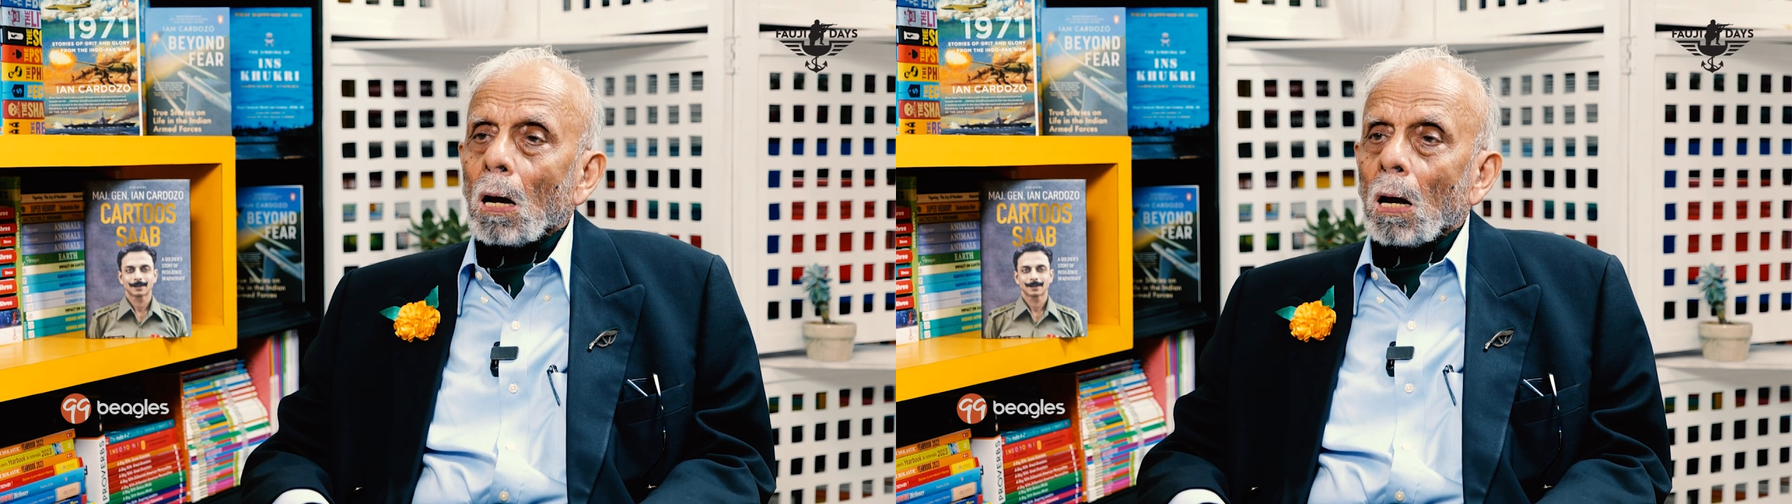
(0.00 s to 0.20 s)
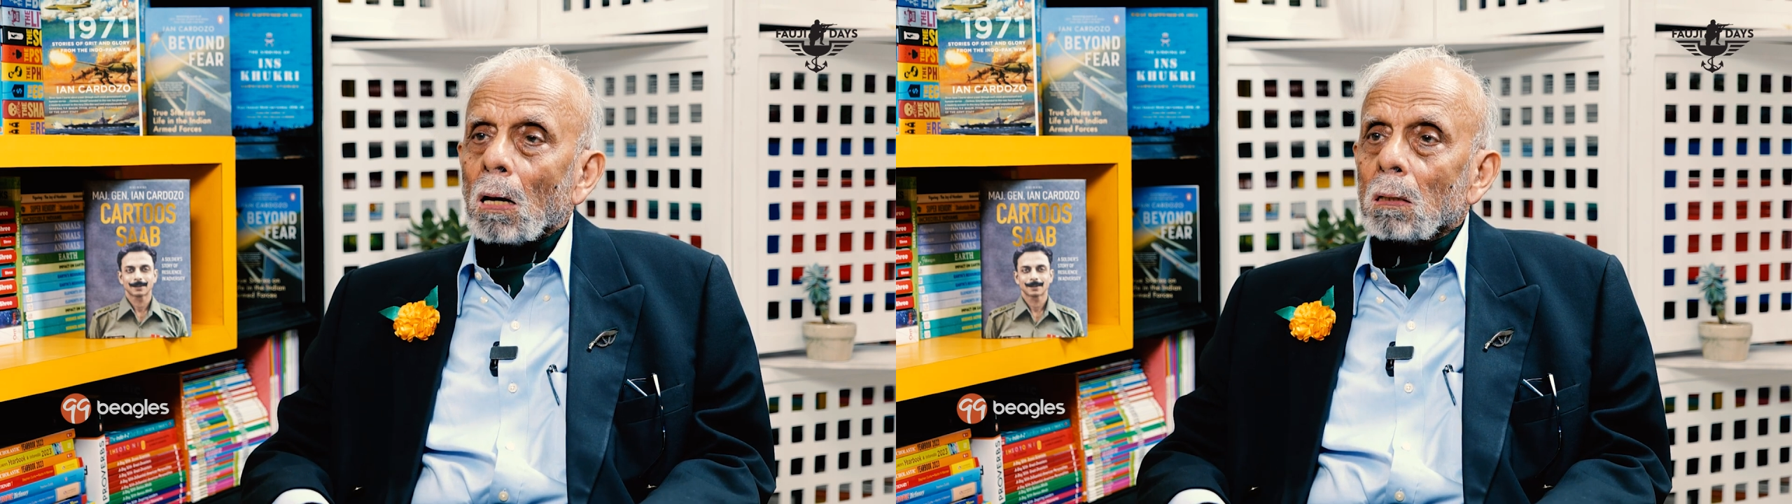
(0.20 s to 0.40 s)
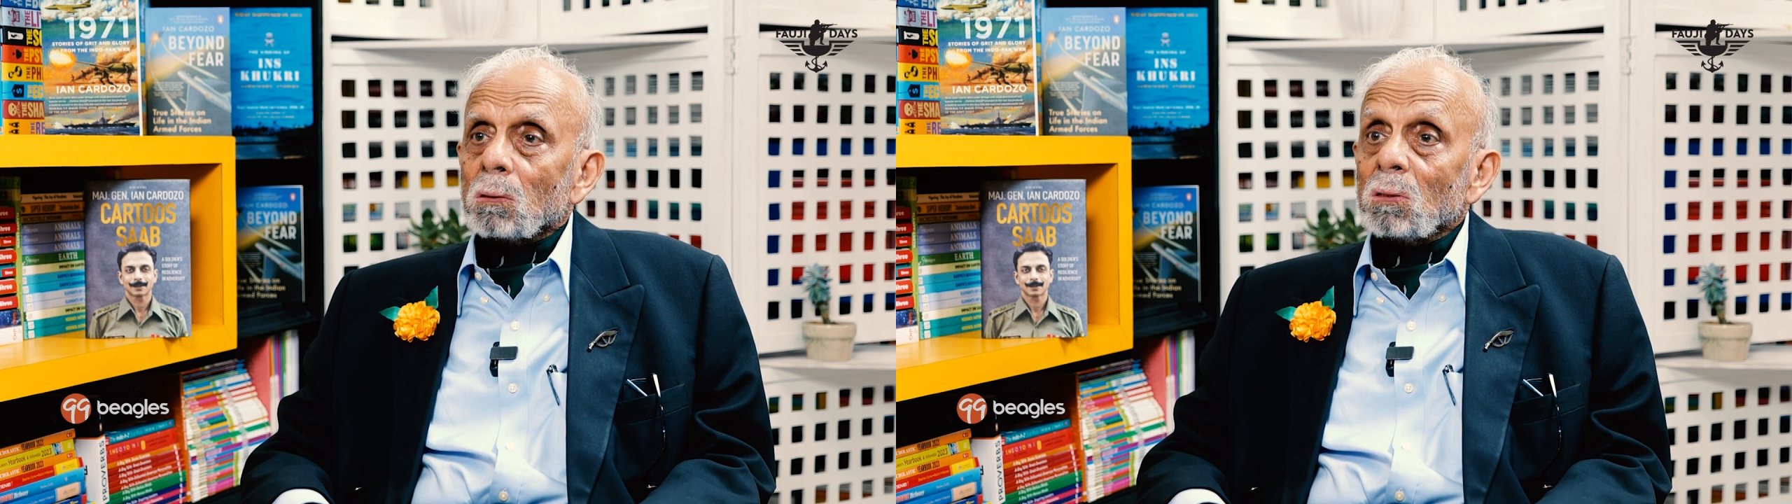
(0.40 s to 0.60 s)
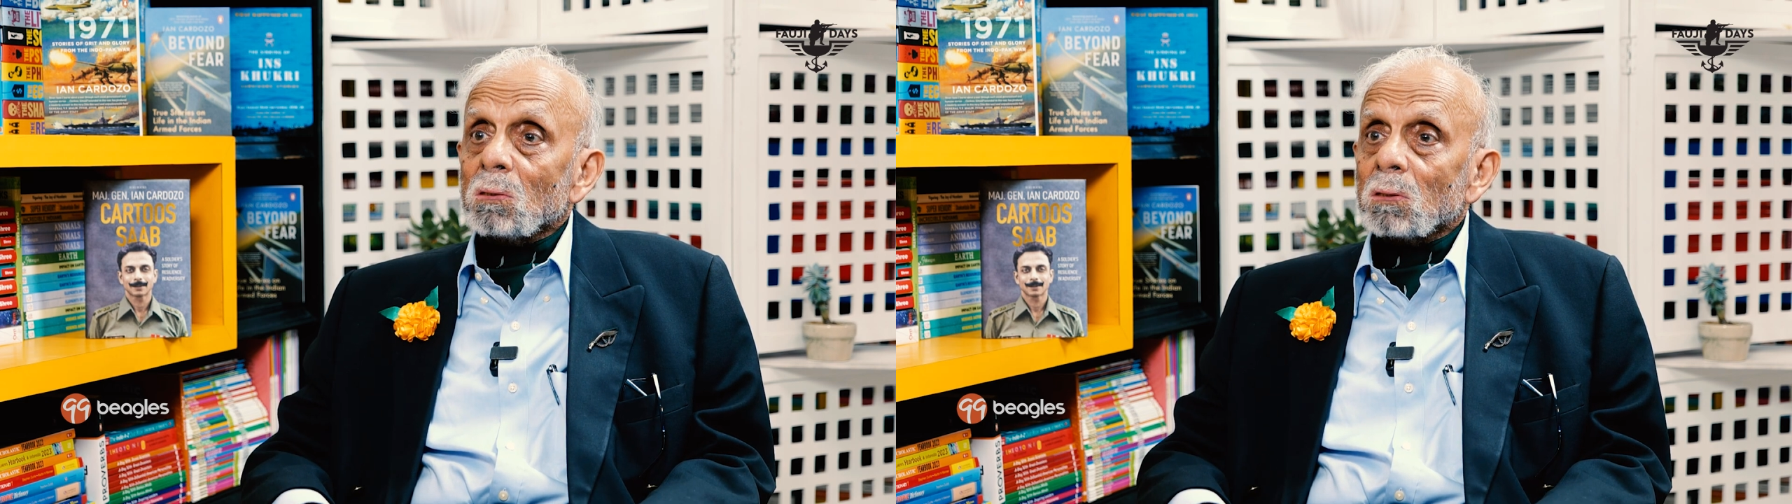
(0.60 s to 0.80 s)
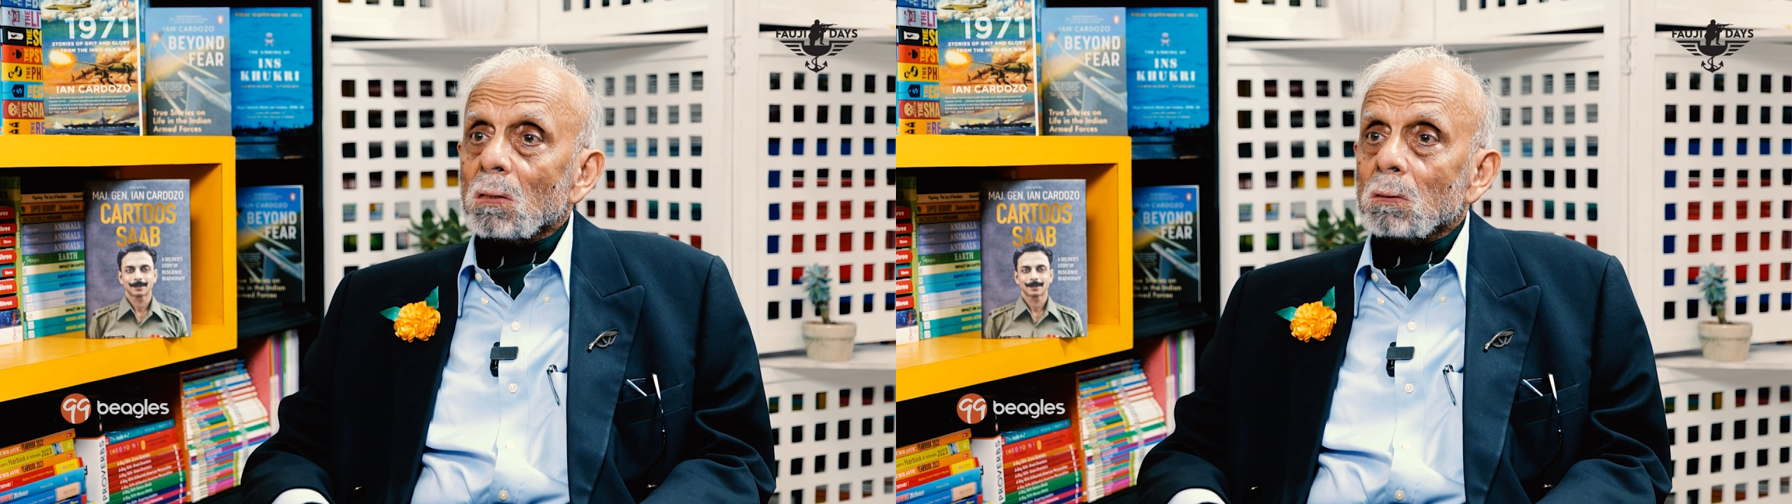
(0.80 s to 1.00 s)
and she
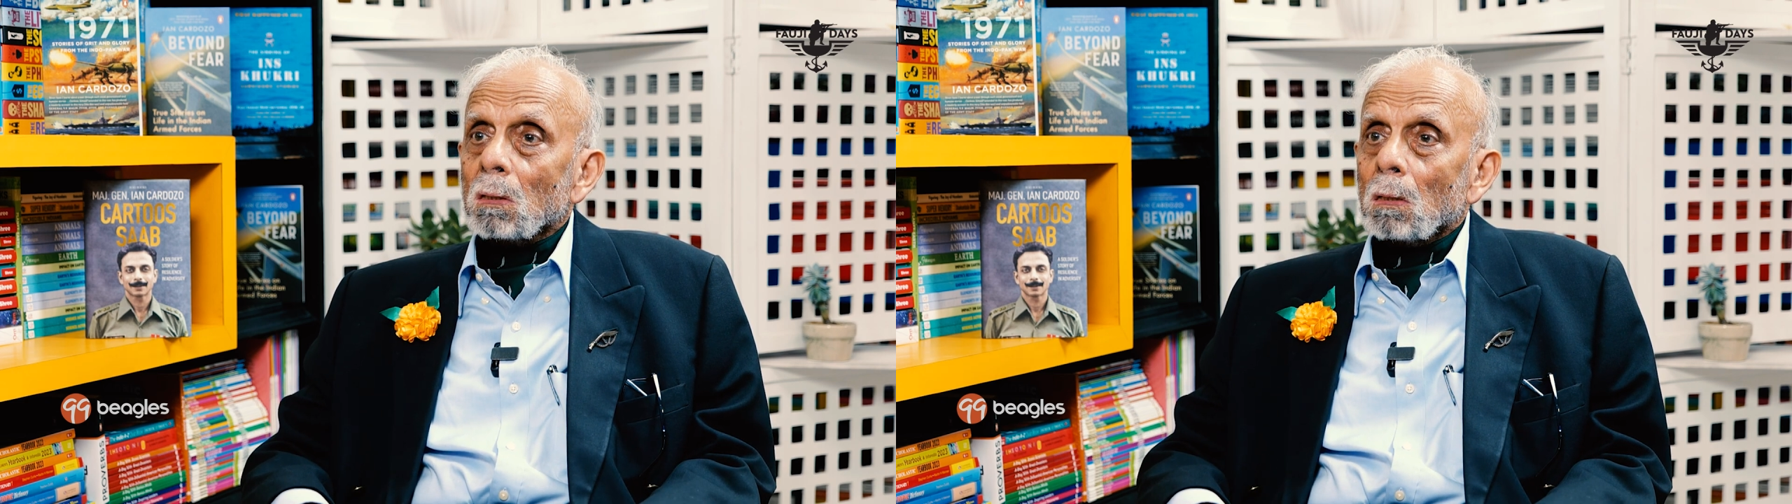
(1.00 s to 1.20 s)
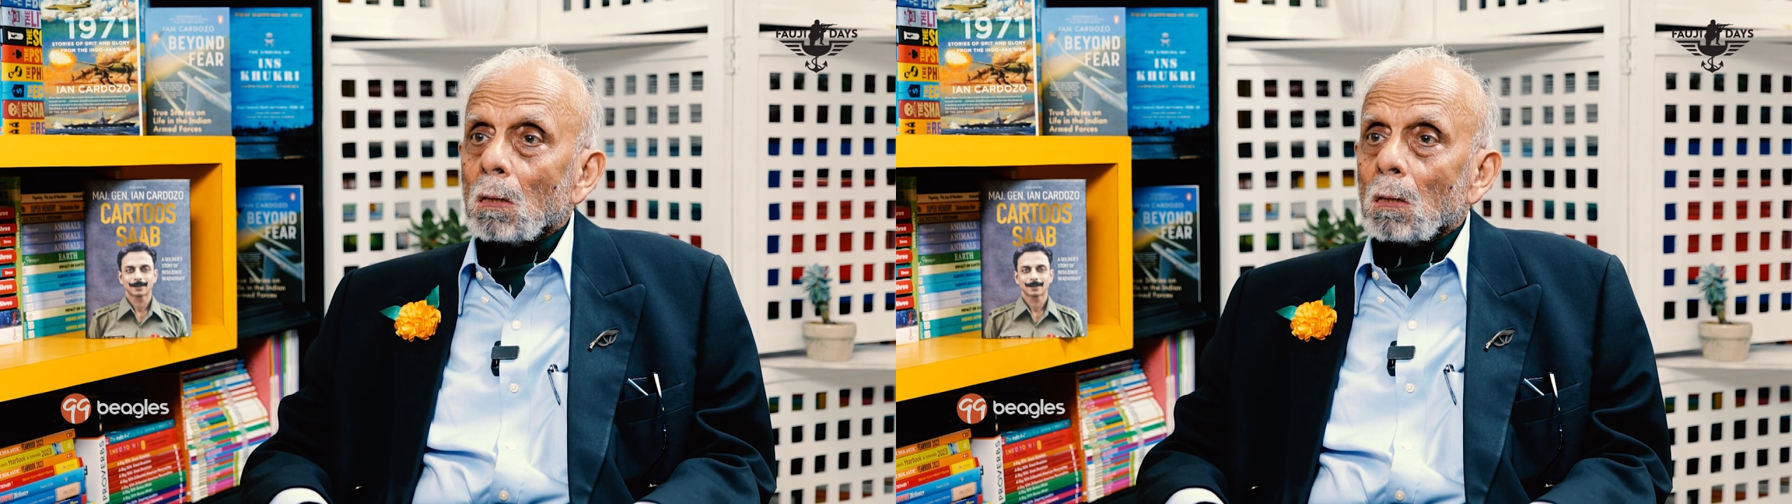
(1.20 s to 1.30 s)
says,